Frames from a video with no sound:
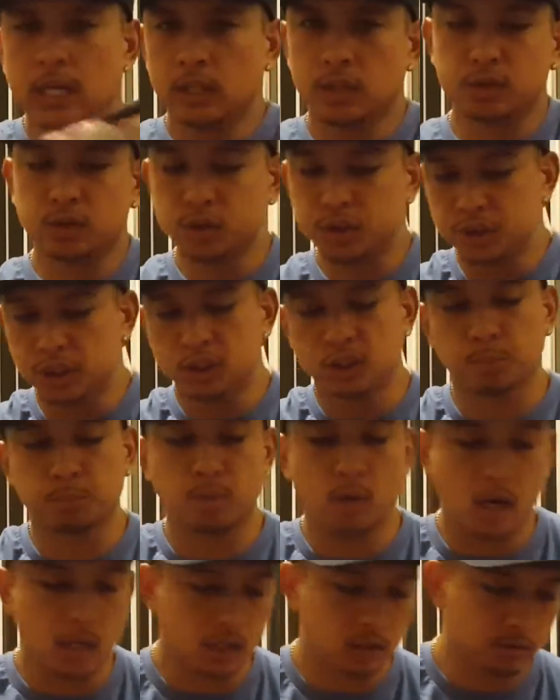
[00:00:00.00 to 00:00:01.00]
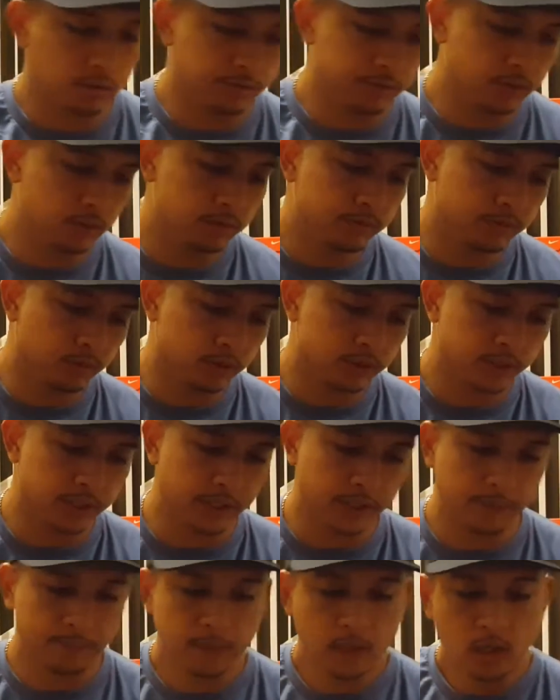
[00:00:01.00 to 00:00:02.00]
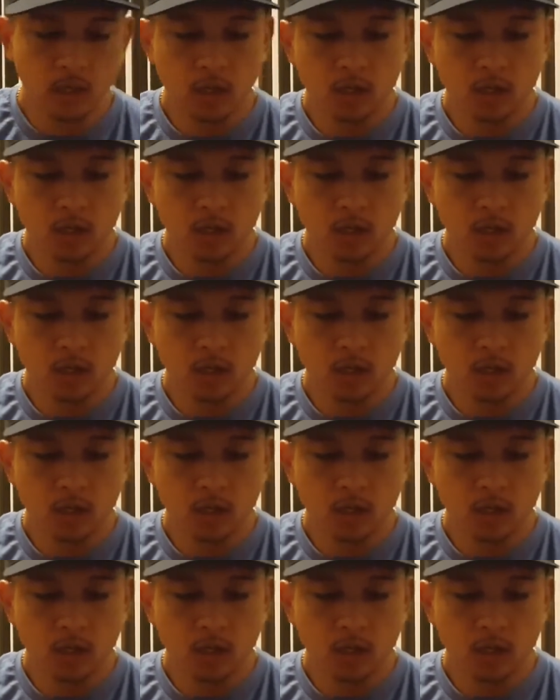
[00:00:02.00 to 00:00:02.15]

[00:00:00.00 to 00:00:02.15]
This is just a product review for today.